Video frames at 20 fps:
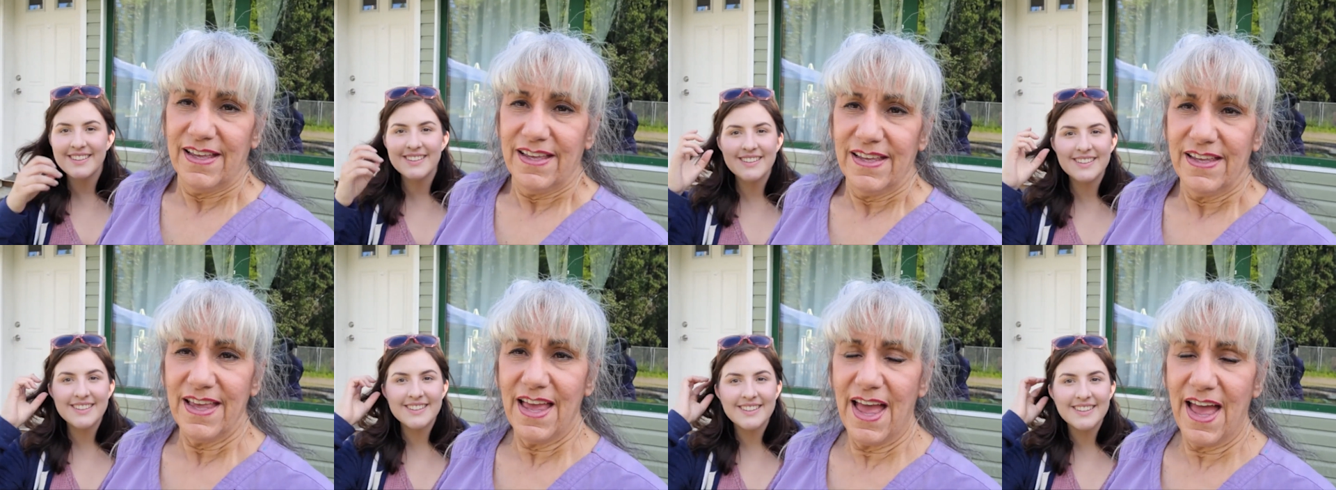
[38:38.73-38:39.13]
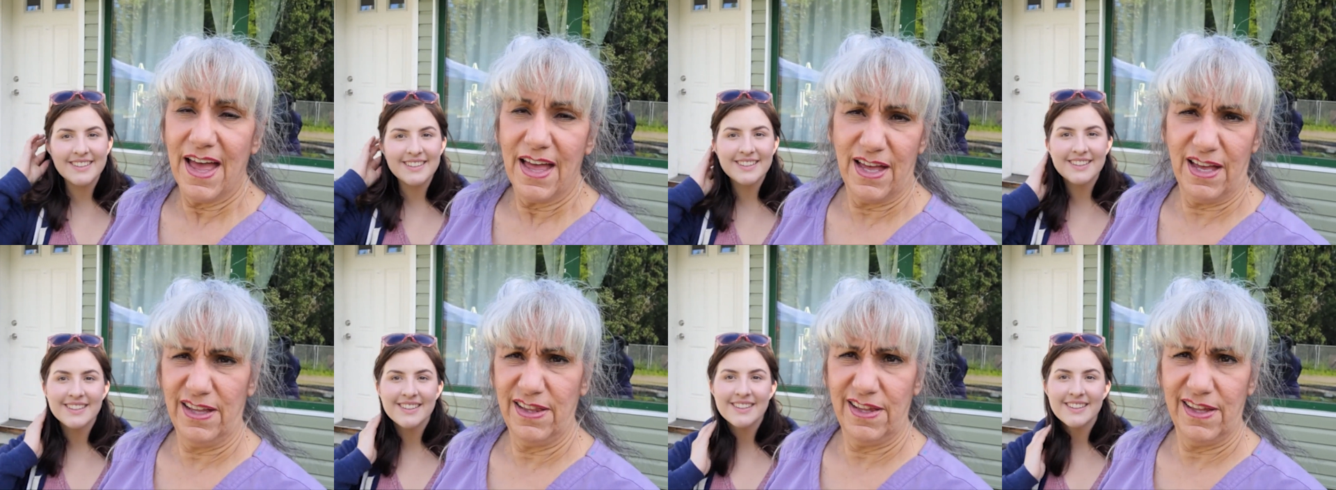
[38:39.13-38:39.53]

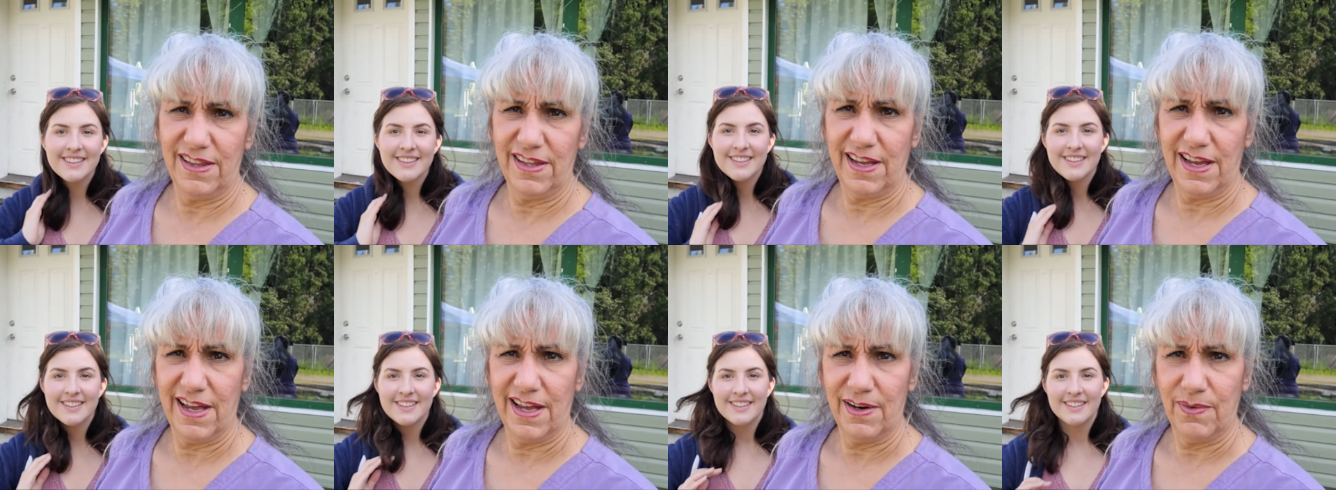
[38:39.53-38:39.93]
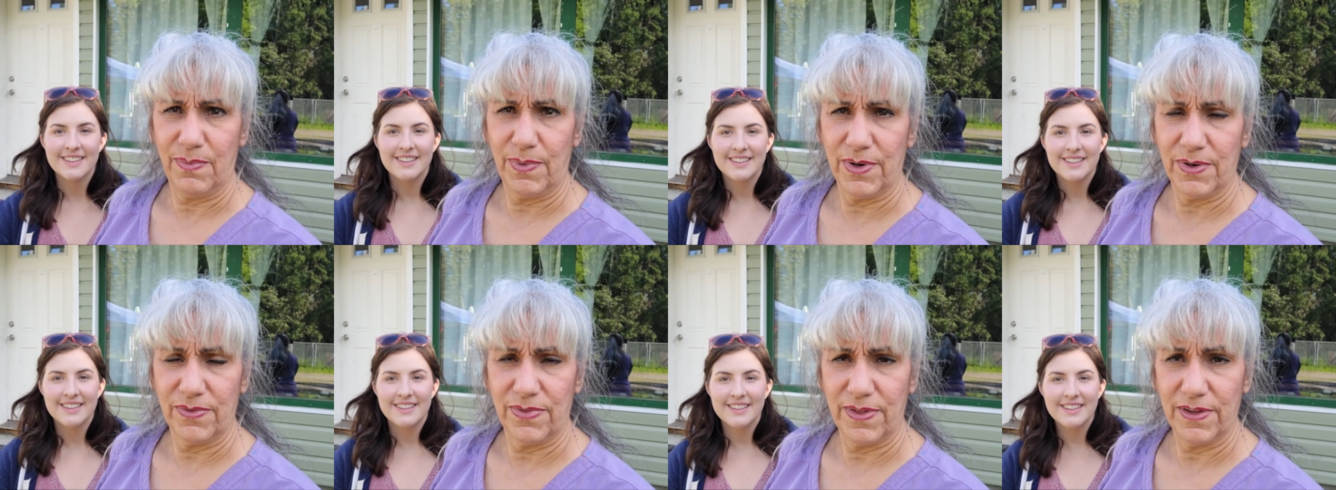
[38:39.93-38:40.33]
Speaker 1: yeah, and then they
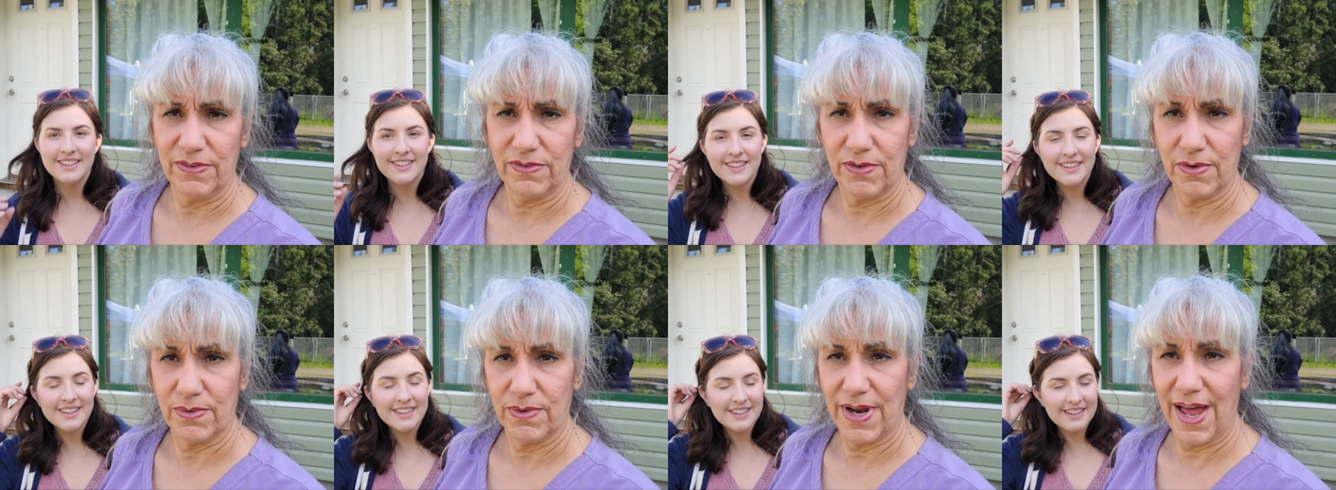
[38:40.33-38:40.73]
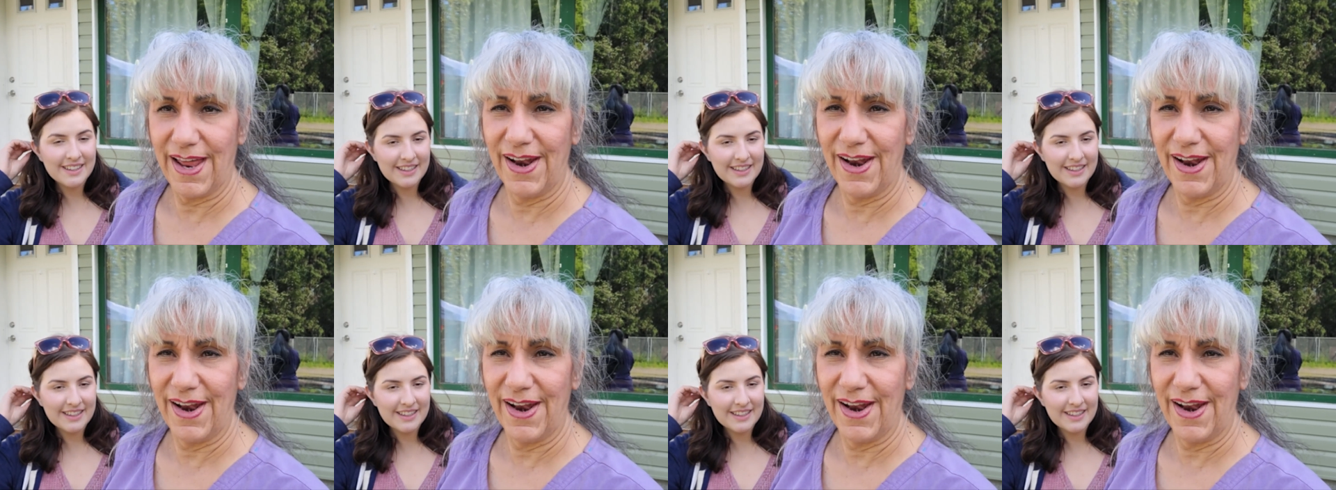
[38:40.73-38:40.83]
had weird things going on